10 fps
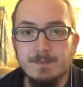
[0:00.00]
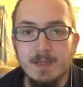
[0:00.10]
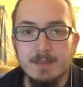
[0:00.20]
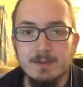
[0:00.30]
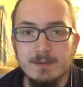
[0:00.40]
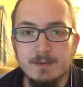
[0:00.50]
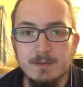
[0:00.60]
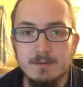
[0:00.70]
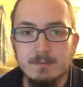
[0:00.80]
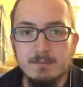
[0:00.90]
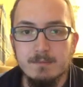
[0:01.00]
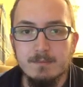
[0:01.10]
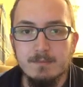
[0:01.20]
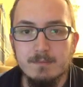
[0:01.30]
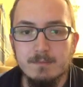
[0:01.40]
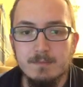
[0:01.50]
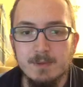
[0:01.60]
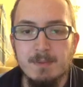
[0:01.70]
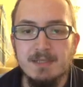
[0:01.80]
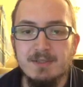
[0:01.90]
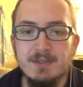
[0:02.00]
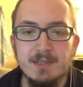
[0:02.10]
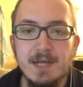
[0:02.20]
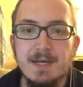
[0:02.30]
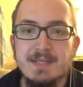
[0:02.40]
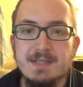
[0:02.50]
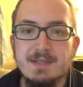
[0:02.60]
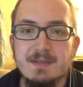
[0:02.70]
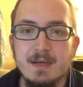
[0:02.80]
and the better the dice,